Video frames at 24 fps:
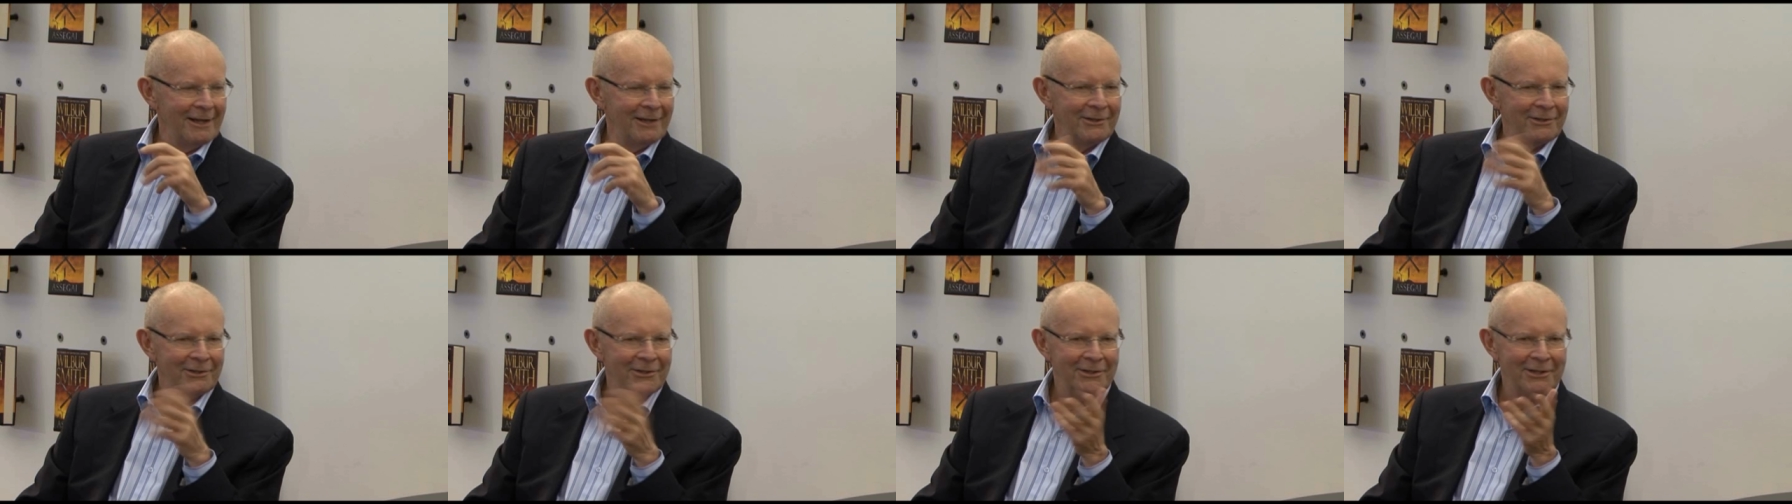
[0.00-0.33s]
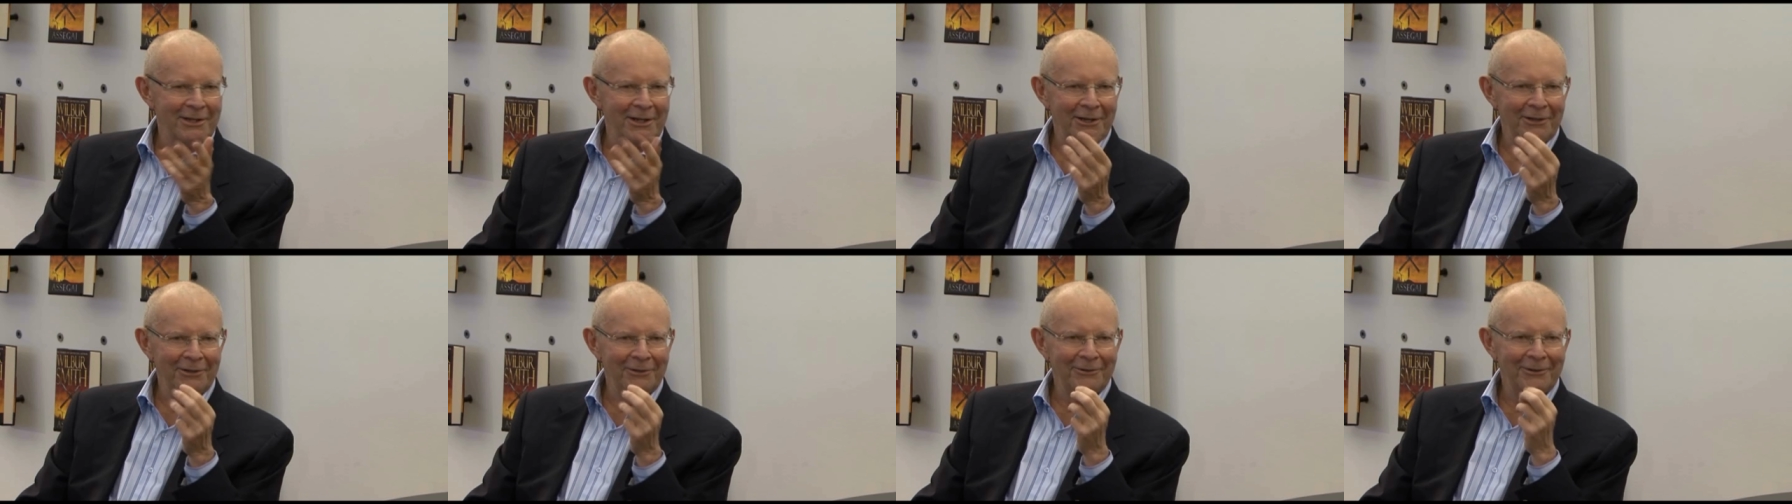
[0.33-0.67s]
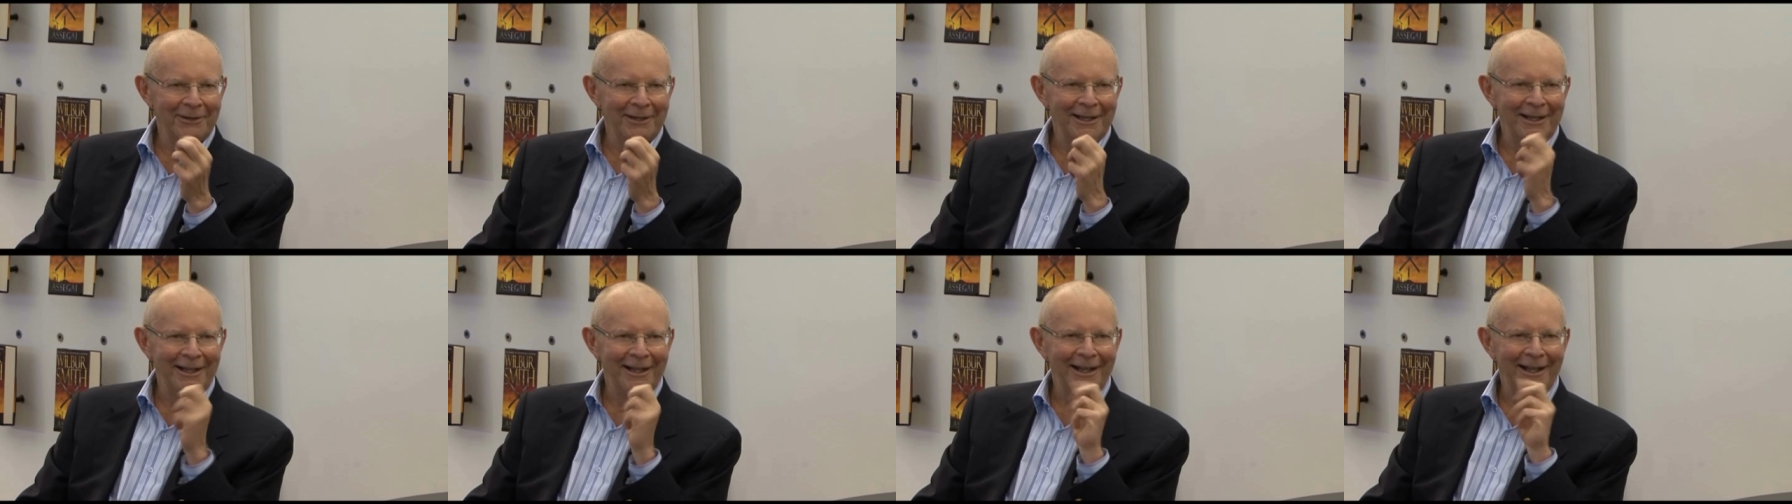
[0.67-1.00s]
and so
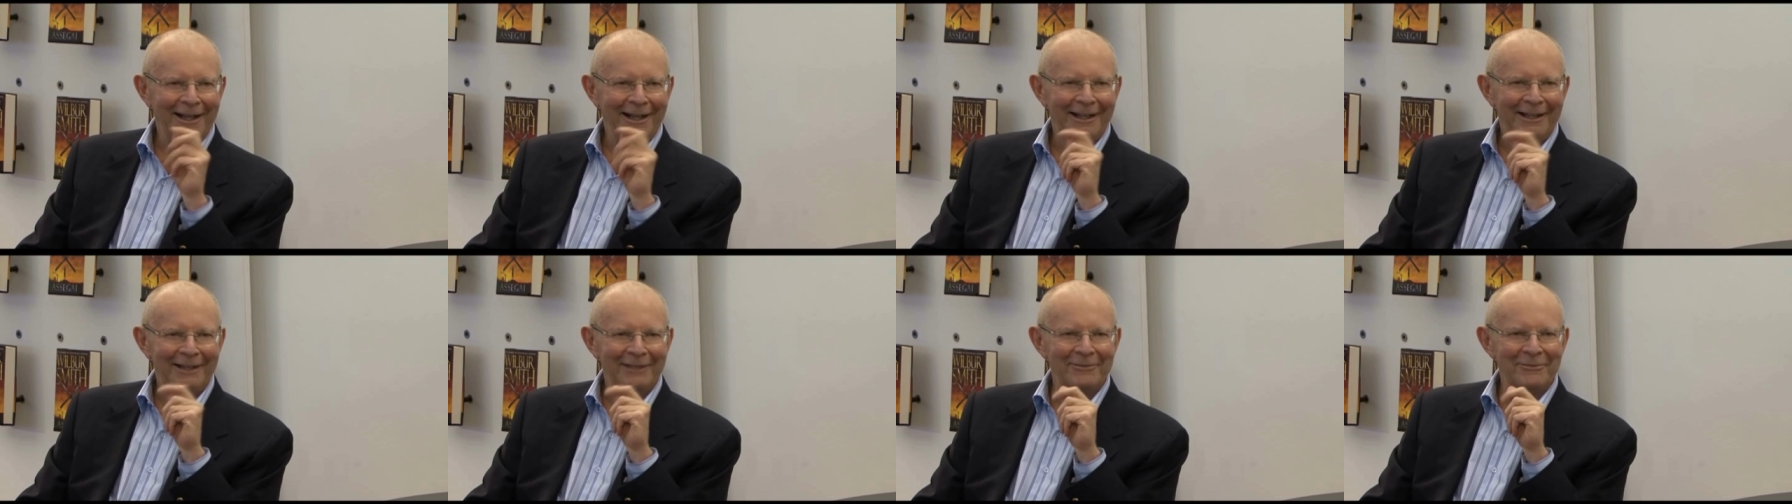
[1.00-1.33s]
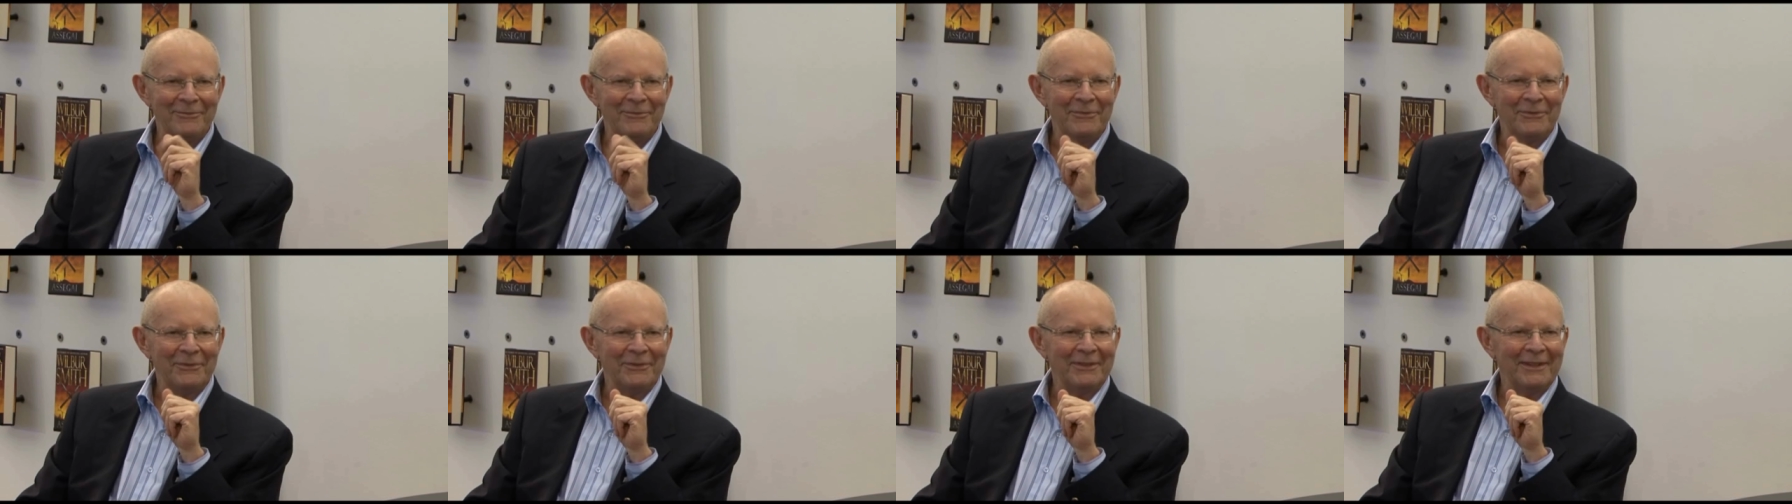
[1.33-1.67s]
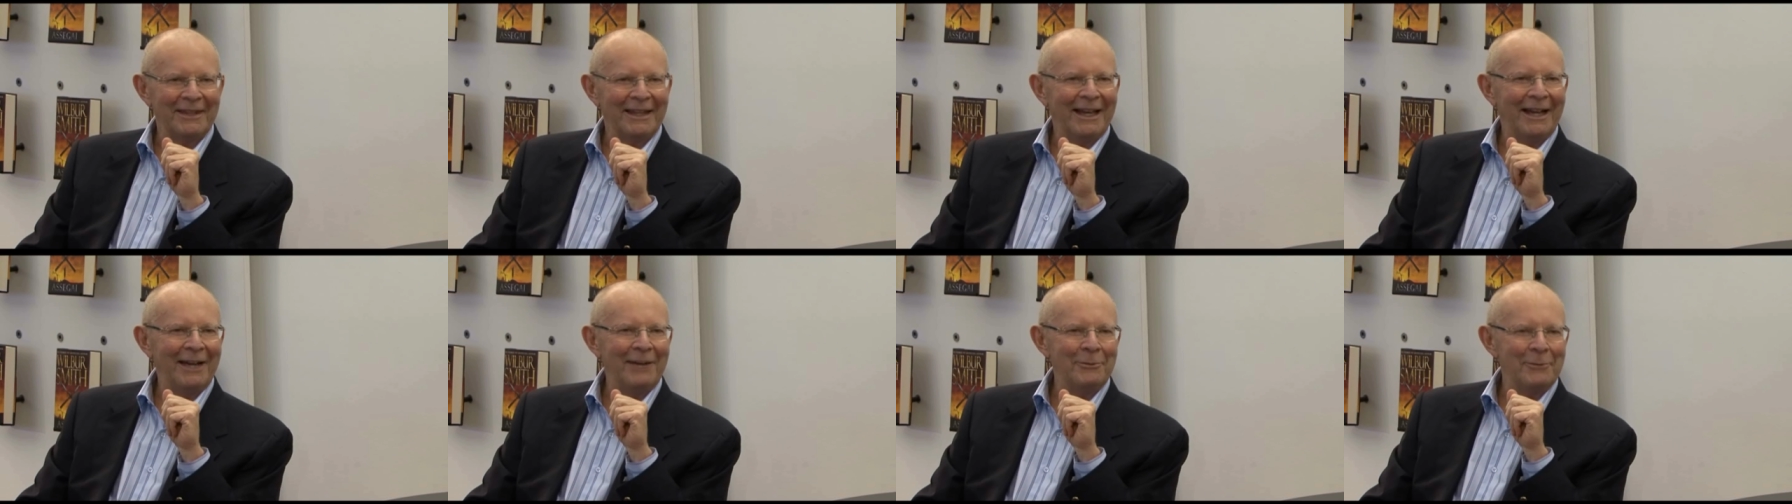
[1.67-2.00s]
uh, uh,
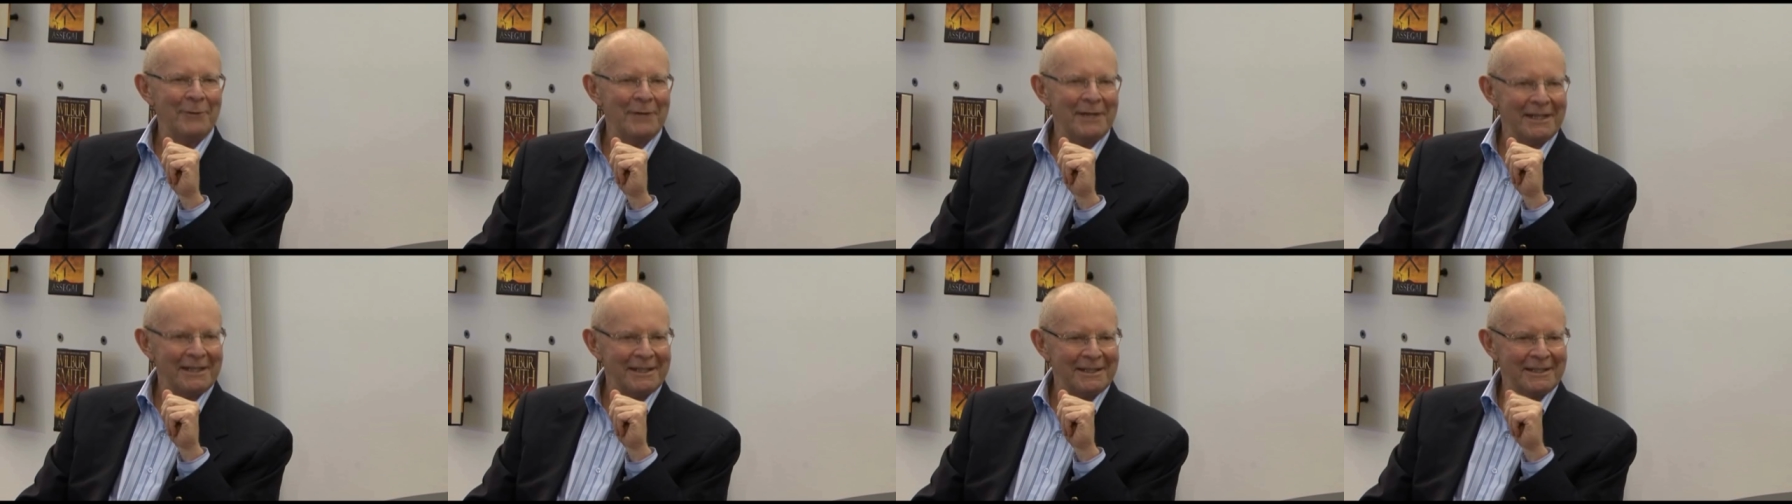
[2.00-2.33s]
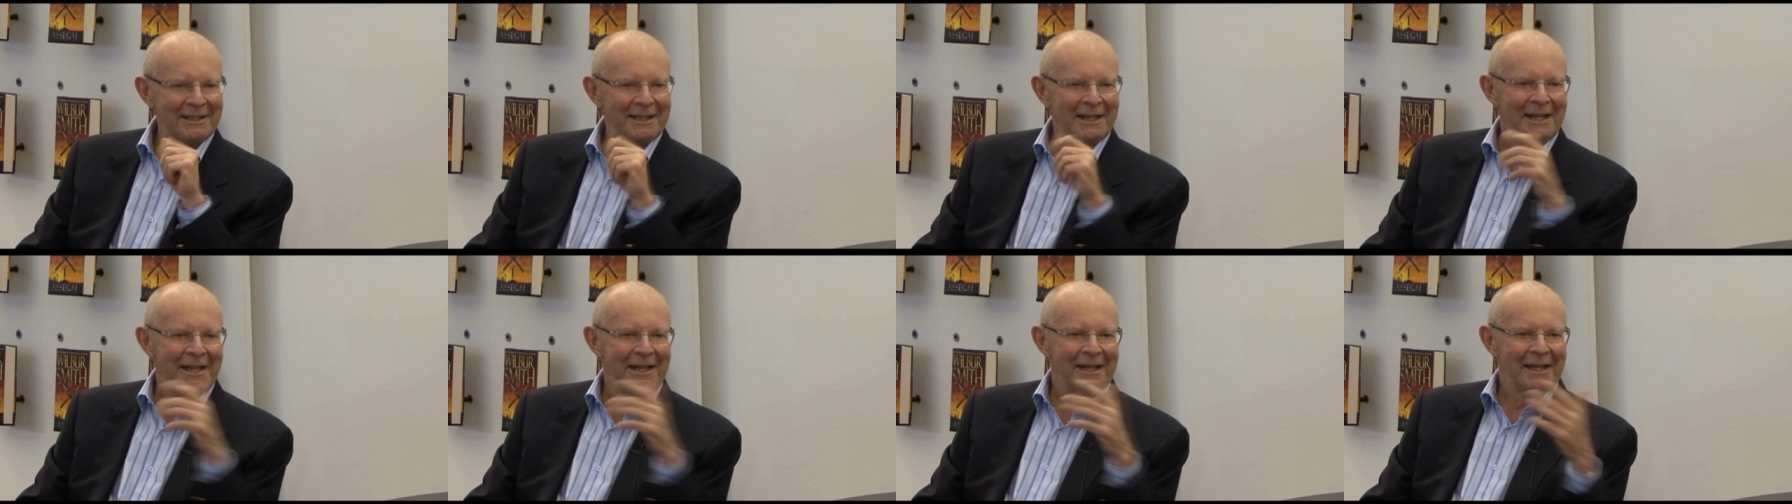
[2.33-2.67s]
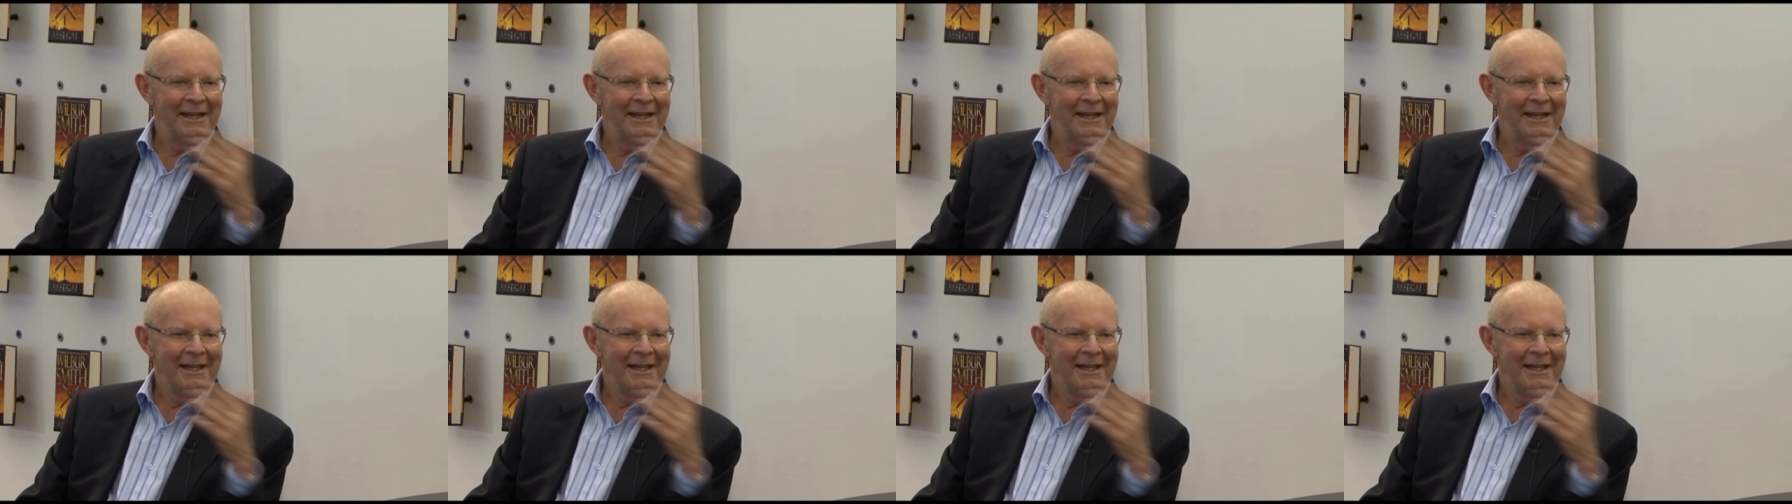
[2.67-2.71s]
I went